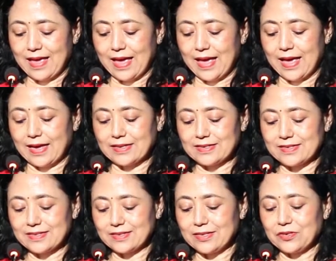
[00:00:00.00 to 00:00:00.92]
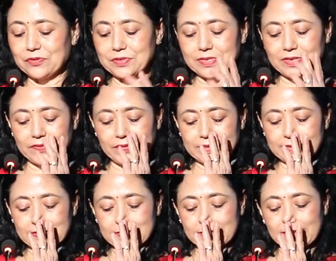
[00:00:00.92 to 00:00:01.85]
And new
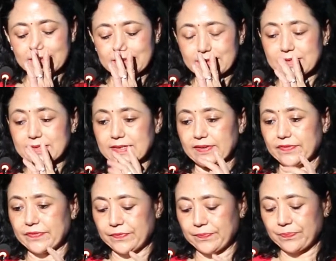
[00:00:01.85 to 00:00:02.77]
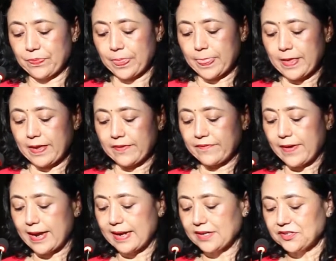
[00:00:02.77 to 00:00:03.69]
services consist of
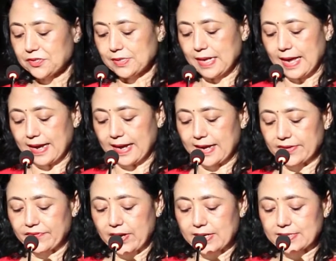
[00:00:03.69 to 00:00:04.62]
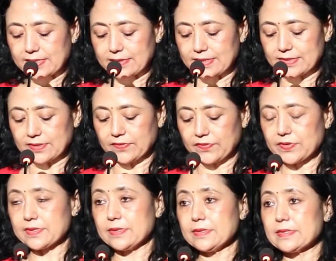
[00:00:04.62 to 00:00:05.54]
financial advisory
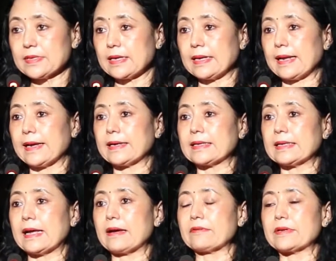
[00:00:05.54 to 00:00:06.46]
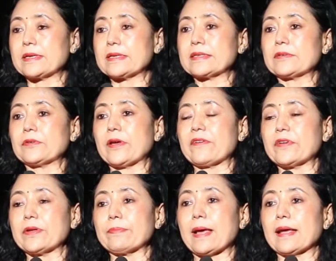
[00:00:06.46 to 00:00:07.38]
services, like nowadays,
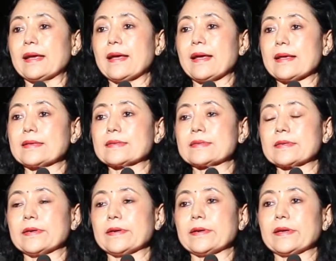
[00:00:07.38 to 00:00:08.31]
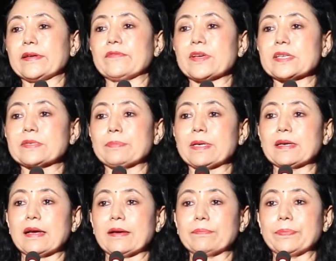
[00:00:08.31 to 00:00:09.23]
every bank has
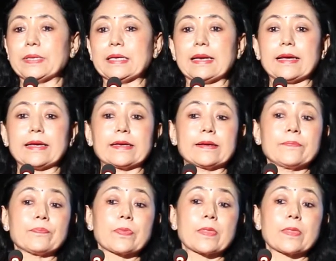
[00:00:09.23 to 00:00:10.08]
investment company, like